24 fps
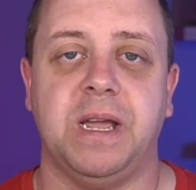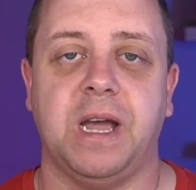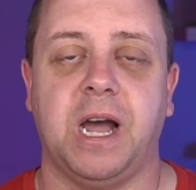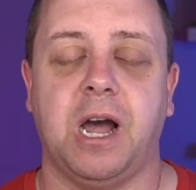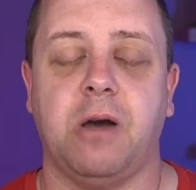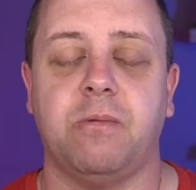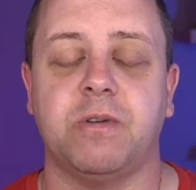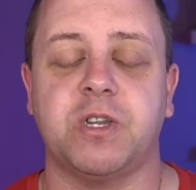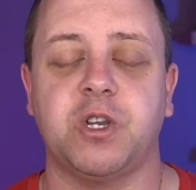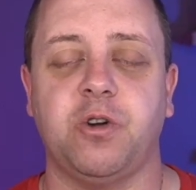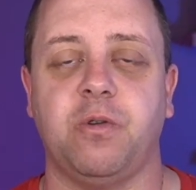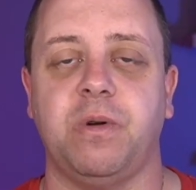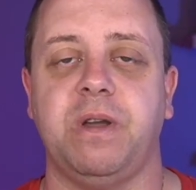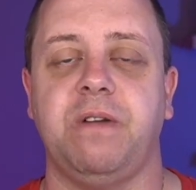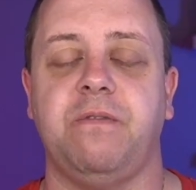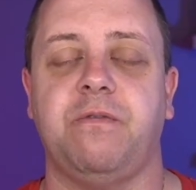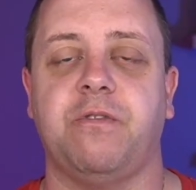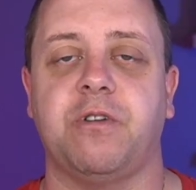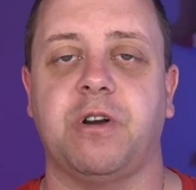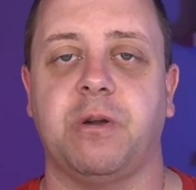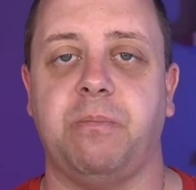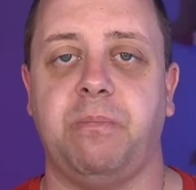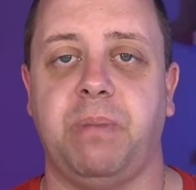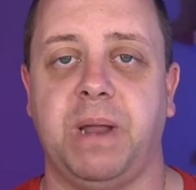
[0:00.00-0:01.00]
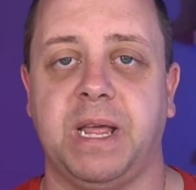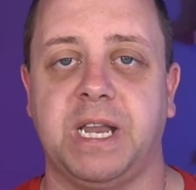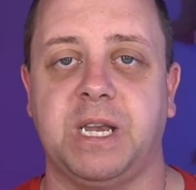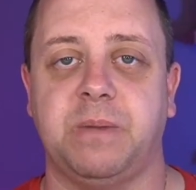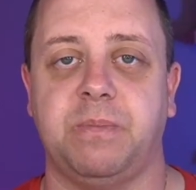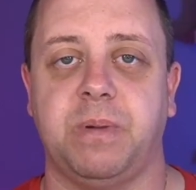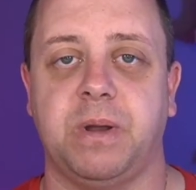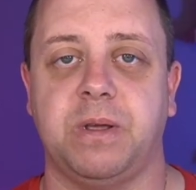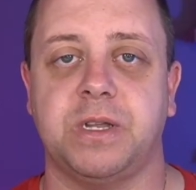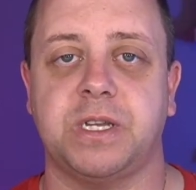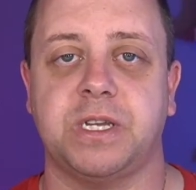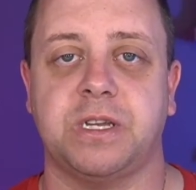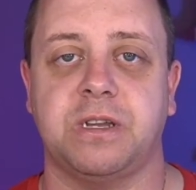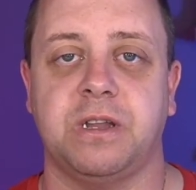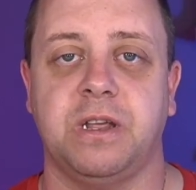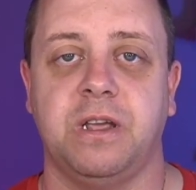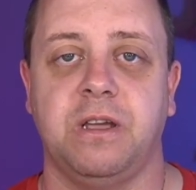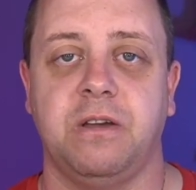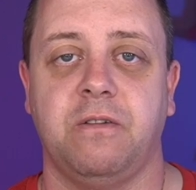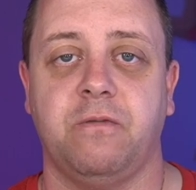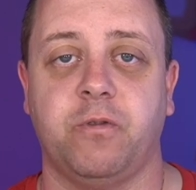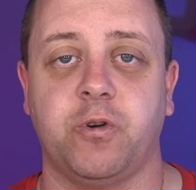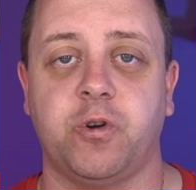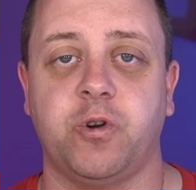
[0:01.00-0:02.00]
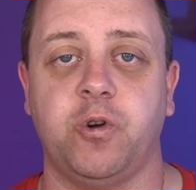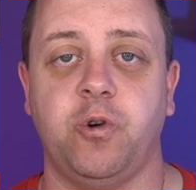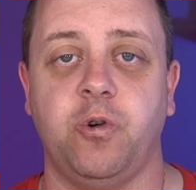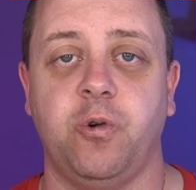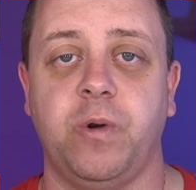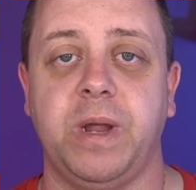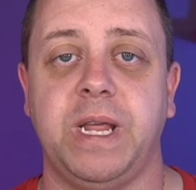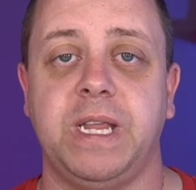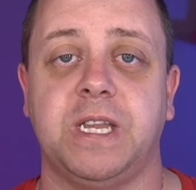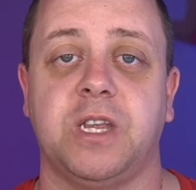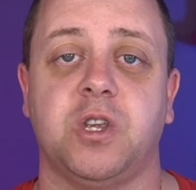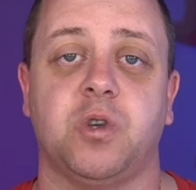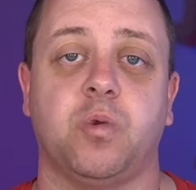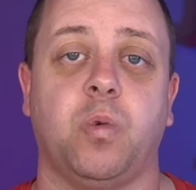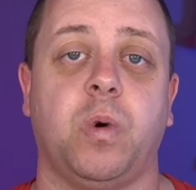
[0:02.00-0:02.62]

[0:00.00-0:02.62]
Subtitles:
I was going for the Plaid Plus for two reasons.